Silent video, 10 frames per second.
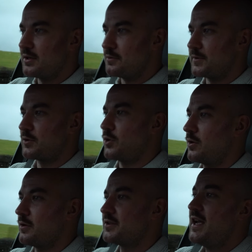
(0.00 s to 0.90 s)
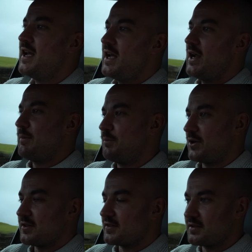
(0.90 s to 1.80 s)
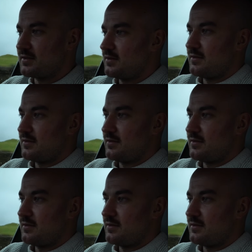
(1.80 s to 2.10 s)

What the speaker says: out of the corners because,